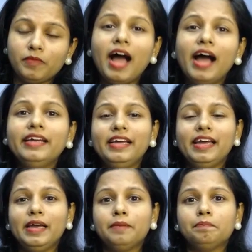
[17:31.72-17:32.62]
I
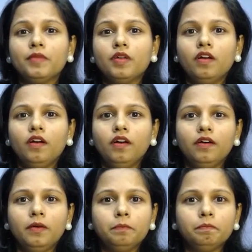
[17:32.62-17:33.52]
am
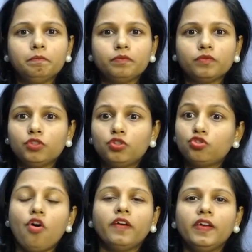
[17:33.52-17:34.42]
uh,
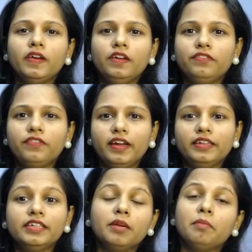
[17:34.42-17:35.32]
strong enough
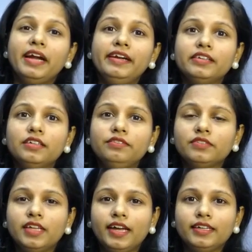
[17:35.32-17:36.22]
and determined enough
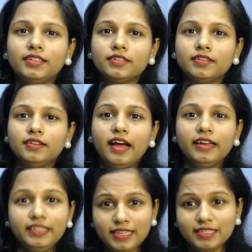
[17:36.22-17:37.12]
that uh,
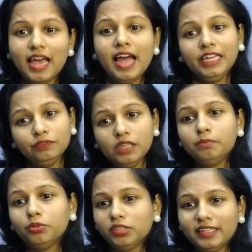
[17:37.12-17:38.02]
yes, I will
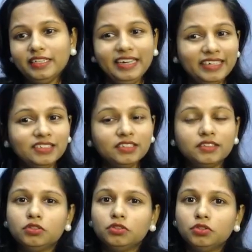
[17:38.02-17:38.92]
put an end
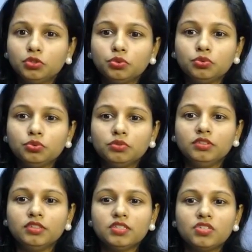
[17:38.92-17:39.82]
to
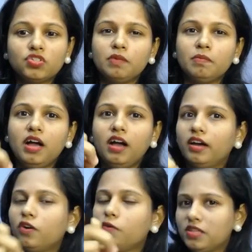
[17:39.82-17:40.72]
the stigma
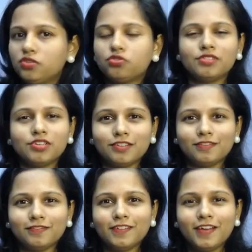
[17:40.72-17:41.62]
around menstruation.
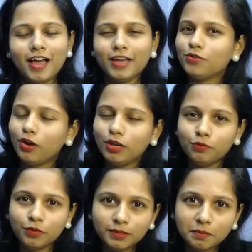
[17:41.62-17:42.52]
Are you all
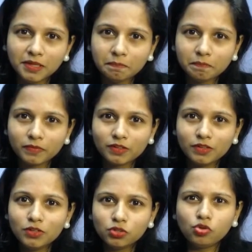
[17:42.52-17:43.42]
with me?
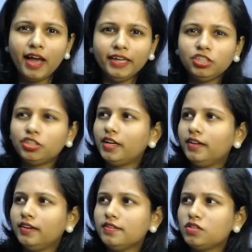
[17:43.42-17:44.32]
So I
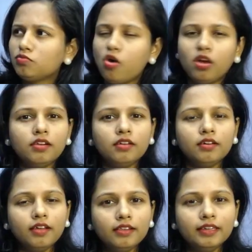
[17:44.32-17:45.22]
shared a small
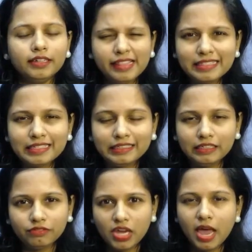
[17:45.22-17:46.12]
little
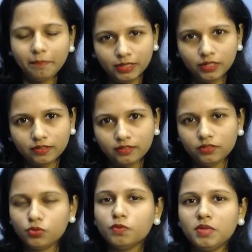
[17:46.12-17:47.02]
incident which happened
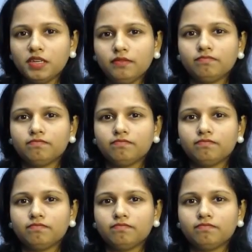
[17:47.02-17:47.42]
to me